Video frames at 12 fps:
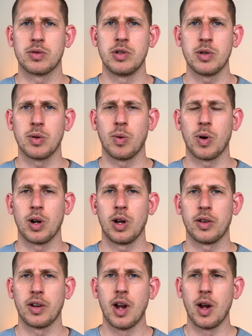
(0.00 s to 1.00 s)
new
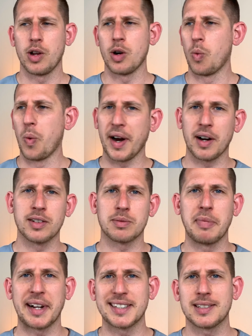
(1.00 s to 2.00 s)
world? You know, where's
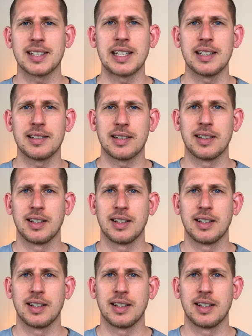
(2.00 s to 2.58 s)
my seat?